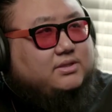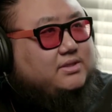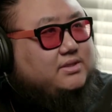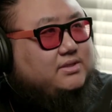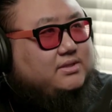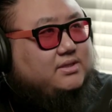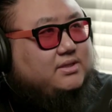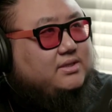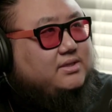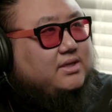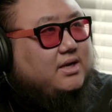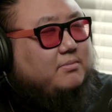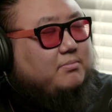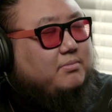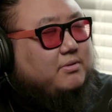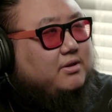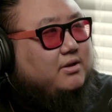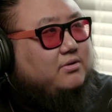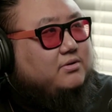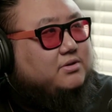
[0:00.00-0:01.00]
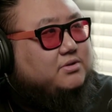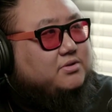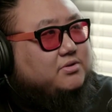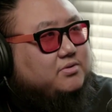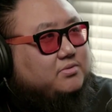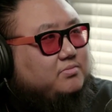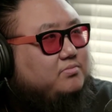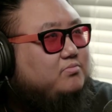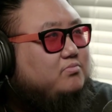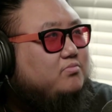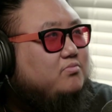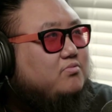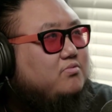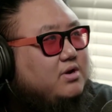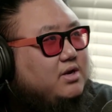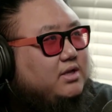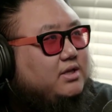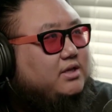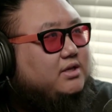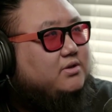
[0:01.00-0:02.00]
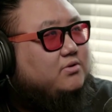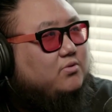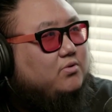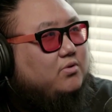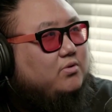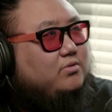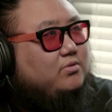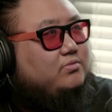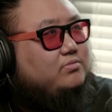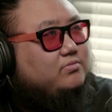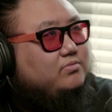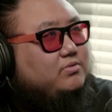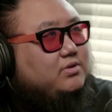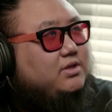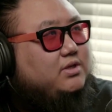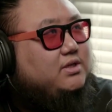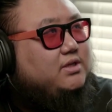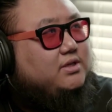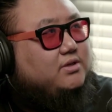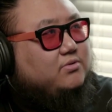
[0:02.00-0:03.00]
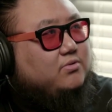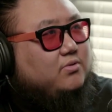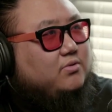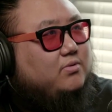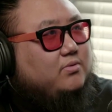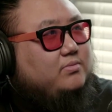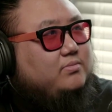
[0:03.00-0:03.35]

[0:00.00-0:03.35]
This setup alone is really cool. Really cool.